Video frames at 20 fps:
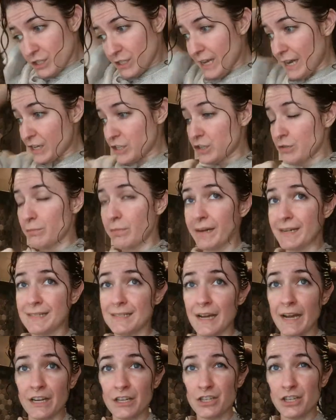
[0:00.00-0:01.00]
section by
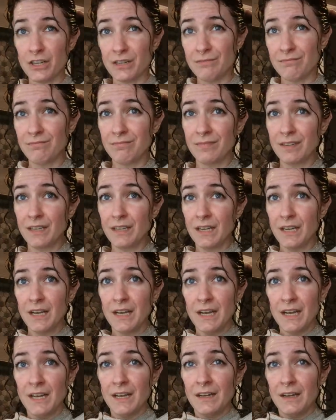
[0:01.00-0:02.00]
section.
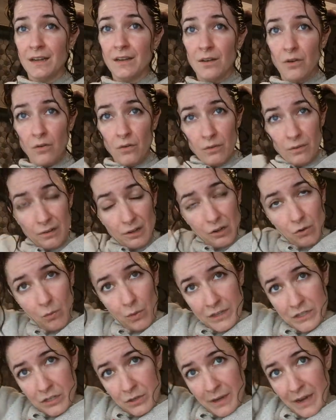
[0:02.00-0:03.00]

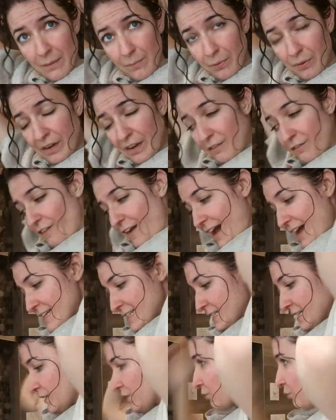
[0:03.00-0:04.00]
Once you get pretty
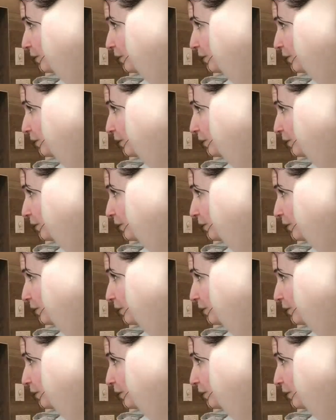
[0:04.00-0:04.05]
fast at the